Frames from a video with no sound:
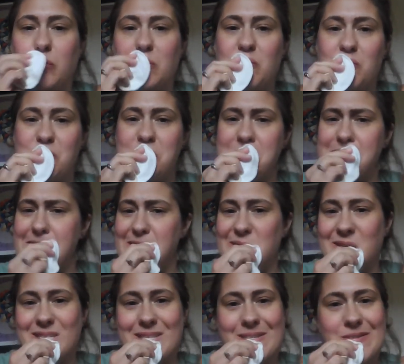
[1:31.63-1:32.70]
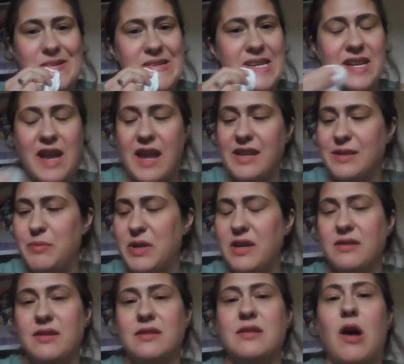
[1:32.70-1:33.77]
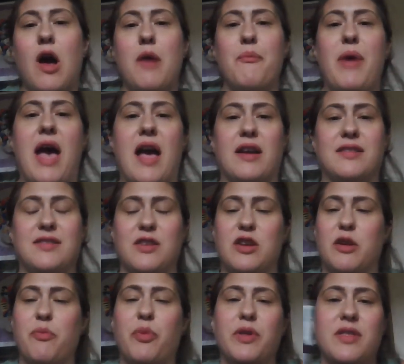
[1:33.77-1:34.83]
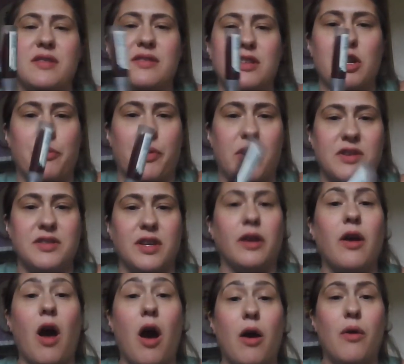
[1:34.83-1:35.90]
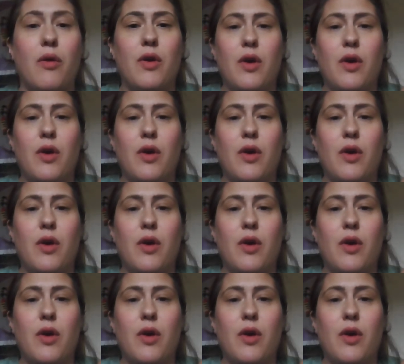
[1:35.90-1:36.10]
And again, this is really nice because it's compact, so you can put this in your purse and go.